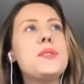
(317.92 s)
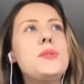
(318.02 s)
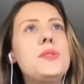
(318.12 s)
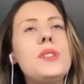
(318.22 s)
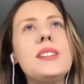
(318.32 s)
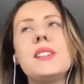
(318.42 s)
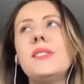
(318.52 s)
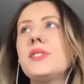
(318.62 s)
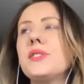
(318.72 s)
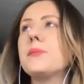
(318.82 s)
not necessarily
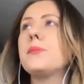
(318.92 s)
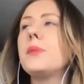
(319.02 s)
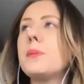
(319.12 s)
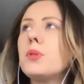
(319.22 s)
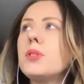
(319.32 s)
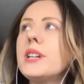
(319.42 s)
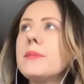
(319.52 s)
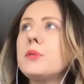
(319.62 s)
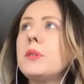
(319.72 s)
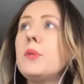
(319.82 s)
just a project,
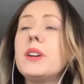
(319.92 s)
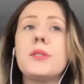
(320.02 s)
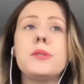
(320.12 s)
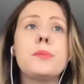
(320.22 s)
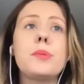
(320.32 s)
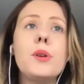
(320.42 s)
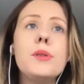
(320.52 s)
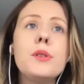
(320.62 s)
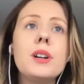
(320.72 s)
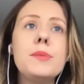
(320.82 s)
but we work on a
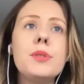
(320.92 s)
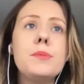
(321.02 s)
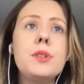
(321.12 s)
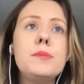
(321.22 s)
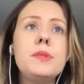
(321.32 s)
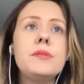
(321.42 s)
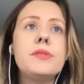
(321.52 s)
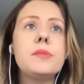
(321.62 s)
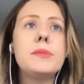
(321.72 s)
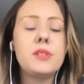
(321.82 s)
program at the moment for the
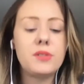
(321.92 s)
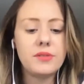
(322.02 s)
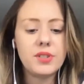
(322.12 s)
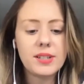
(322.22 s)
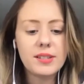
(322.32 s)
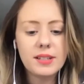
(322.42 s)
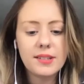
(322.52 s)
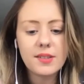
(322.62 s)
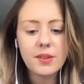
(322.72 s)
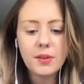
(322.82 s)
Ministry of Justice.
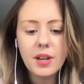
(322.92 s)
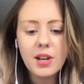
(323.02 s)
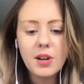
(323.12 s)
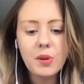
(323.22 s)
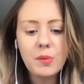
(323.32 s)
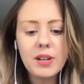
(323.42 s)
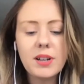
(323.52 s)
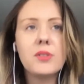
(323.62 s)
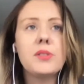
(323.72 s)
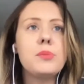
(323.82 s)
So we work
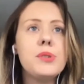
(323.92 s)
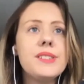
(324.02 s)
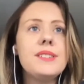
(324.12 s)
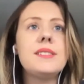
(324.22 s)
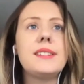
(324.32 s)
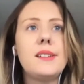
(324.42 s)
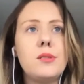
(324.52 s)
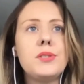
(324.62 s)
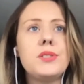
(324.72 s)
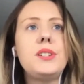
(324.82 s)
on the Prison
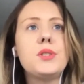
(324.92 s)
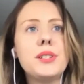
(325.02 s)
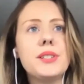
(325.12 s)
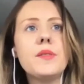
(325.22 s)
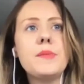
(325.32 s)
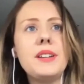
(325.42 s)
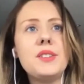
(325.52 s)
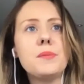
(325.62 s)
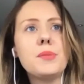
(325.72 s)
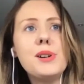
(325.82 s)
Technology
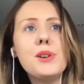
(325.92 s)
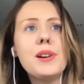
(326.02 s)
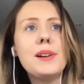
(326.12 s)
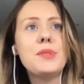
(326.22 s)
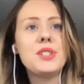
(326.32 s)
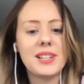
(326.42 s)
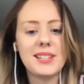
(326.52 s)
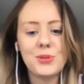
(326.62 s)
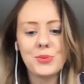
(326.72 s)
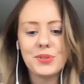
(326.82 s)
Transformation Program, which gets
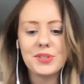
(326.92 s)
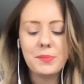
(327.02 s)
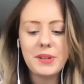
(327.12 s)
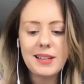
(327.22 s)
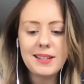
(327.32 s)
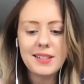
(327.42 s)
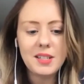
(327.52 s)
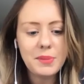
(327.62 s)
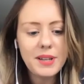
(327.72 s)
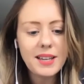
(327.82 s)
shortened to
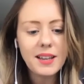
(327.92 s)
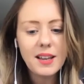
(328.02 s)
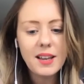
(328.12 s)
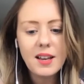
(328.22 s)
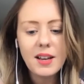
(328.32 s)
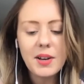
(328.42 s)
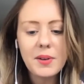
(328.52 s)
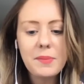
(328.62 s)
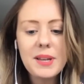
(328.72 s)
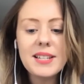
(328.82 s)
PTTP.
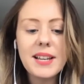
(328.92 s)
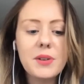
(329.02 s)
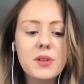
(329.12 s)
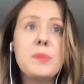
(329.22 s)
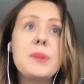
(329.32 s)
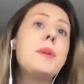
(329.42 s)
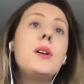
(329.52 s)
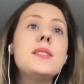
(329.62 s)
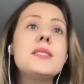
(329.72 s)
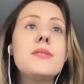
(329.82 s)
Maytech are a big
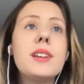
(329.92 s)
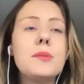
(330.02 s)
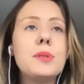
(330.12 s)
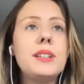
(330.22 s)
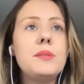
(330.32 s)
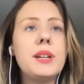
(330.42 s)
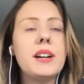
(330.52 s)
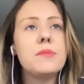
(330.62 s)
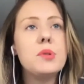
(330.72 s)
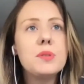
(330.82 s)
part of that. We have
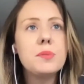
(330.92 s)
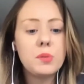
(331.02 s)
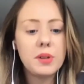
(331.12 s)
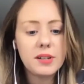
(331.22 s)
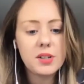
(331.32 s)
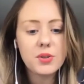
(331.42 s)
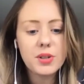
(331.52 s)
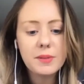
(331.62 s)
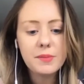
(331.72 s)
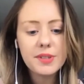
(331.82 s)
multiple work
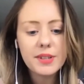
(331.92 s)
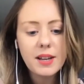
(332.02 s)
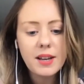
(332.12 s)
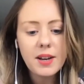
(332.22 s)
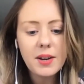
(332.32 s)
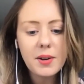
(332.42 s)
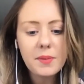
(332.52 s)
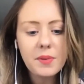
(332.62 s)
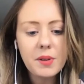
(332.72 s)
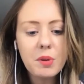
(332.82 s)
streams,
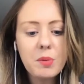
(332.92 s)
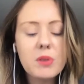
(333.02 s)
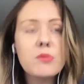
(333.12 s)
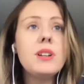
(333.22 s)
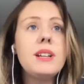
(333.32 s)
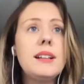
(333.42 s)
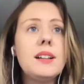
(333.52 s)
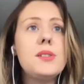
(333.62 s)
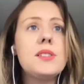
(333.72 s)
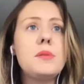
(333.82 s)
and we work really
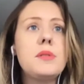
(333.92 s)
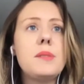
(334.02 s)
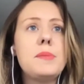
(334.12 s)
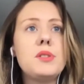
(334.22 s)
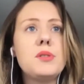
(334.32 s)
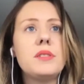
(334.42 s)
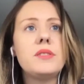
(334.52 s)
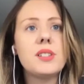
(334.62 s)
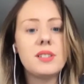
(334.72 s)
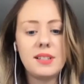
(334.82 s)
closely with our Ministry of
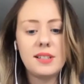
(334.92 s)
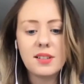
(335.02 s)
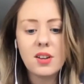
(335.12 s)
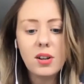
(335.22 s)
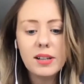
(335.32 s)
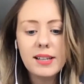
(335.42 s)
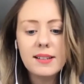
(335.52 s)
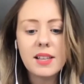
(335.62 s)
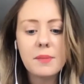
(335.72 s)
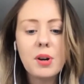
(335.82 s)
Justice colleagues.
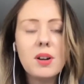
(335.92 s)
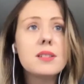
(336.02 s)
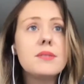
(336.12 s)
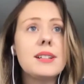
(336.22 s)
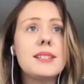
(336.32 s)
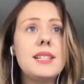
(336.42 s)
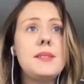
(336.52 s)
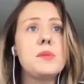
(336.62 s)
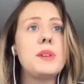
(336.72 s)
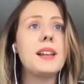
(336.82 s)
They're part of our teams.
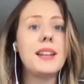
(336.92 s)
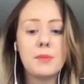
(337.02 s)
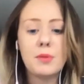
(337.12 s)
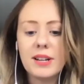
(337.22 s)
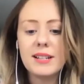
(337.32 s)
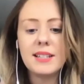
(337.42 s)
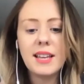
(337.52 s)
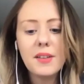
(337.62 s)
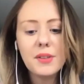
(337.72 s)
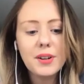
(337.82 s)
We collaborate
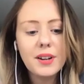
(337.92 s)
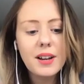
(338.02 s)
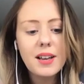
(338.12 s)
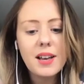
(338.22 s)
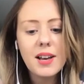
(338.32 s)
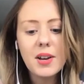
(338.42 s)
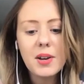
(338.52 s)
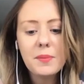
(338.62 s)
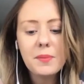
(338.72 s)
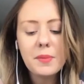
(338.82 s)
together,
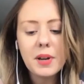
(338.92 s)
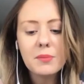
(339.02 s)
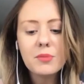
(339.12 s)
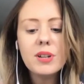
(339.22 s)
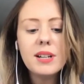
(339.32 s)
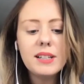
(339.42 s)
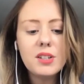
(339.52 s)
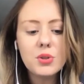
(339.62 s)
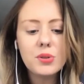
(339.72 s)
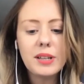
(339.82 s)
and I'm really
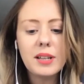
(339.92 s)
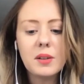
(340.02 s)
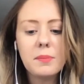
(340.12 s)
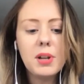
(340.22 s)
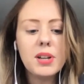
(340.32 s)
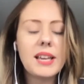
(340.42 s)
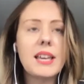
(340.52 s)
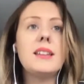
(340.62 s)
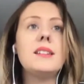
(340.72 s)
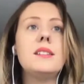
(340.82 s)
enjoying plugging
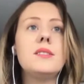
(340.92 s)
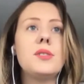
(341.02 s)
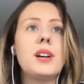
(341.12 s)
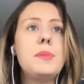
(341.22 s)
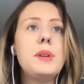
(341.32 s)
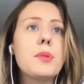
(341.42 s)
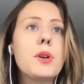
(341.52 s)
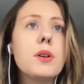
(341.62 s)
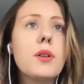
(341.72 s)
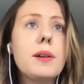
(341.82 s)
into that big
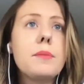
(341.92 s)
program